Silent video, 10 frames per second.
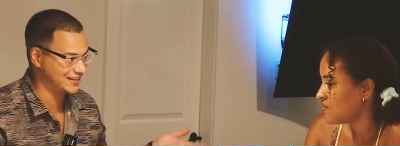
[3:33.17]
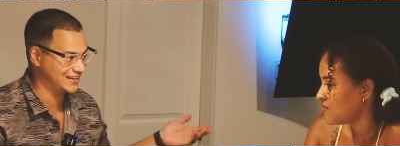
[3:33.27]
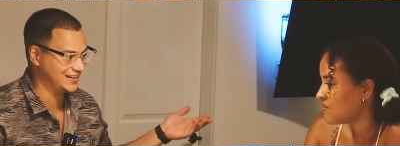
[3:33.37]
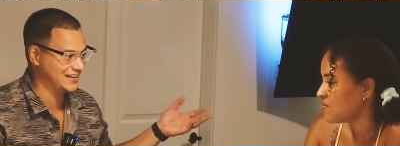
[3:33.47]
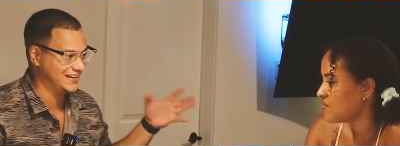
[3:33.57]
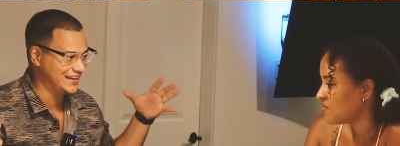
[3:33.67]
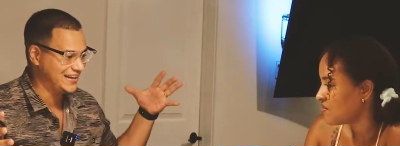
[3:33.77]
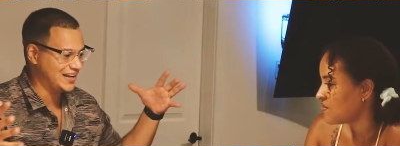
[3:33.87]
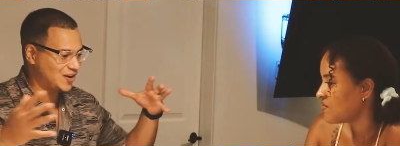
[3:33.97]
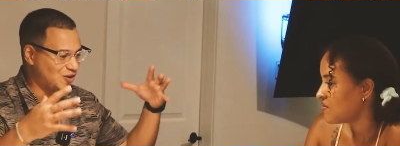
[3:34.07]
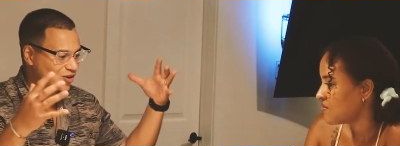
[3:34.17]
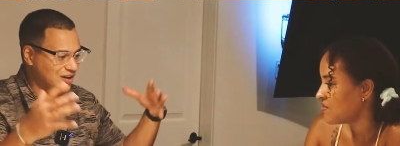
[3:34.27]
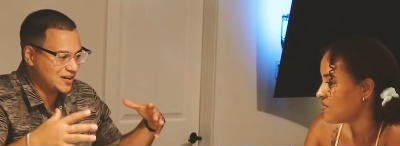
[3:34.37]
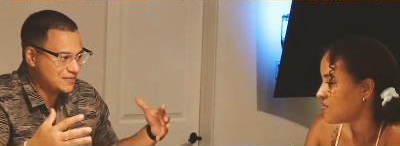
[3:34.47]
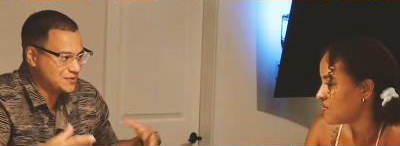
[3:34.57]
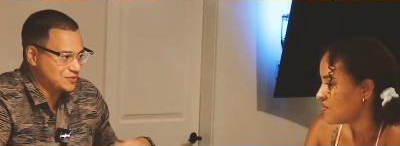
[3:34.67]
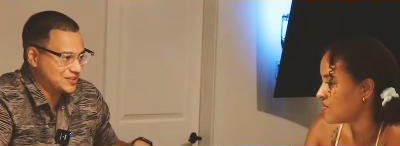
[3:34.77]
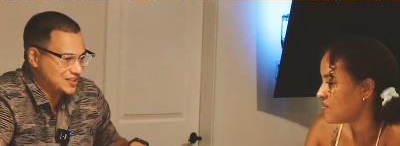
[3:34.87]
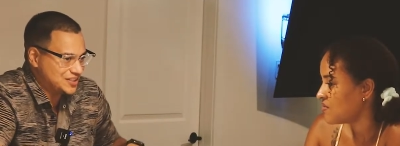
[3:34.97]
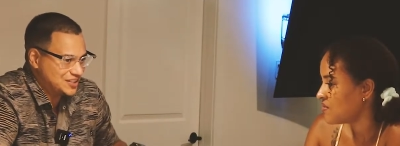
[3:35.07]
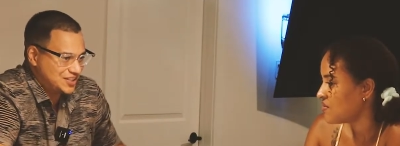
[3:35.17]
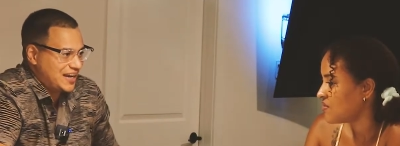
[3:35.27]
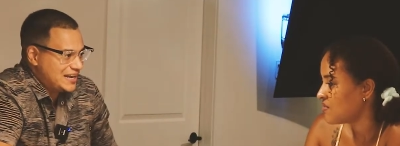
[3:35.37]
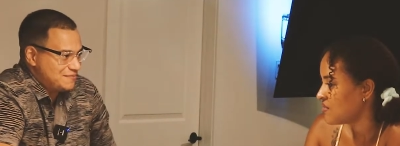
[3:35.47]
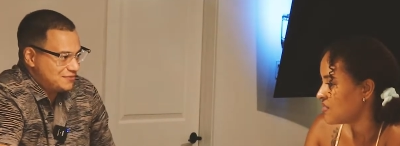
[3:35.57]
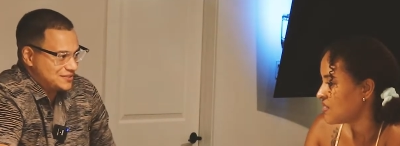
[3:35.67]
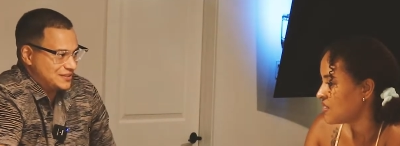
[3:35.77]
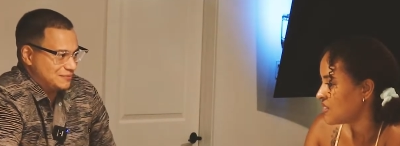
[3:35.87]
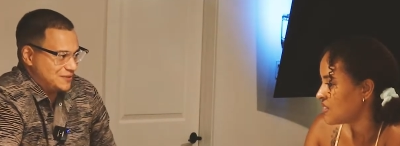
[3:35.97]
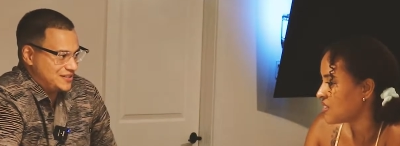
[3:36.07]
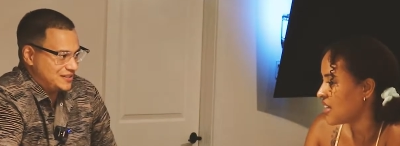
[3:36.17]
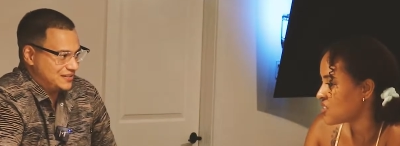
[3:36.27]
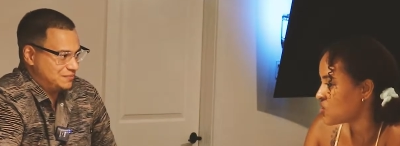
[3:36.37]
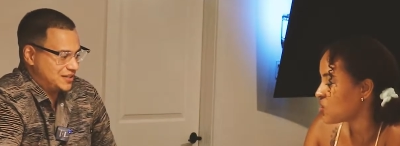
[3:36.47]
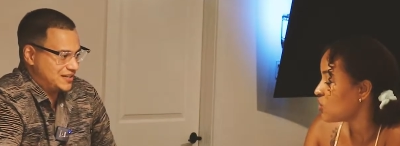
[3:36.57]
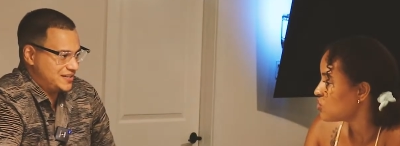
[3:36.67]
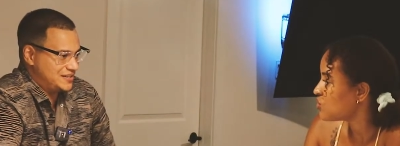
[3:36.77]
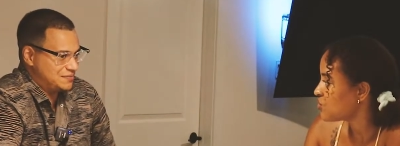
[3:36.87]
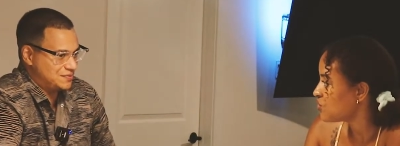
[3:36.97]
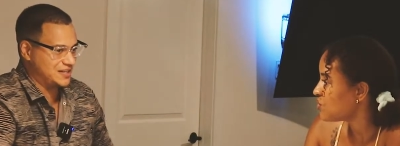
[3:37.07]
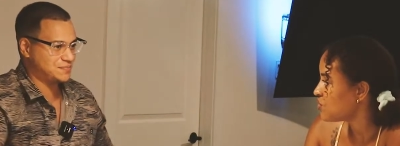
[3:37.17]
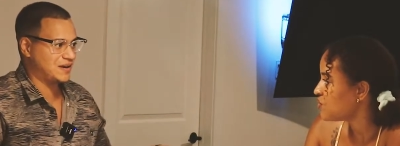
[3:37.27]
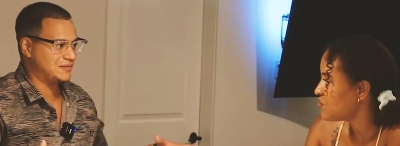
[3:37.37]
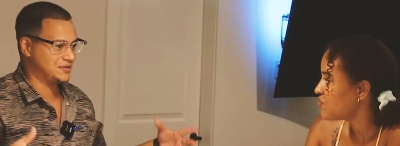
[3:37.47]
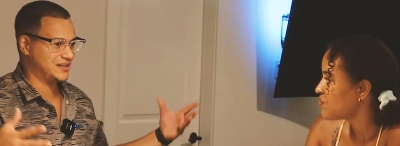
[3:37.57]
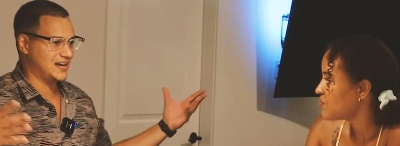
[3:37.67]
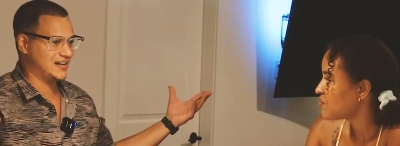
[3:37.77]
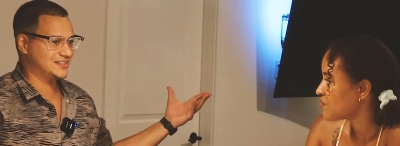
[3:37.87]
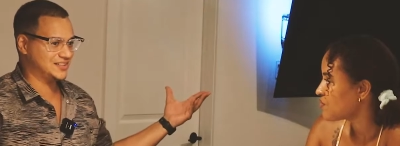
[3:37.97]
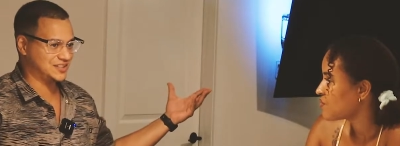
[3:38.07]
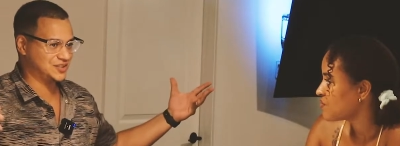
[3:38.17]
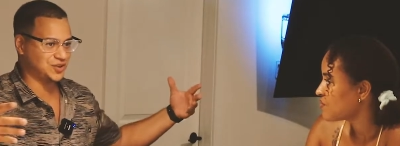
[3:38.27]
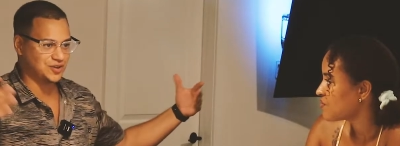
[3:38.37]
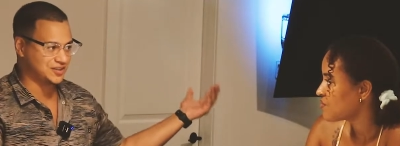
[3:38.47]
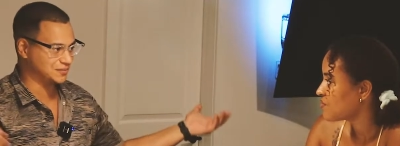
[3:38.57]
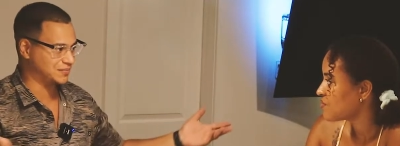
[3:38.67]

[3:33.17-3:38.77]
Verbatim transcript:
Speaker 1: and it all comes with just shame for some reason That's because so it's probably not just talked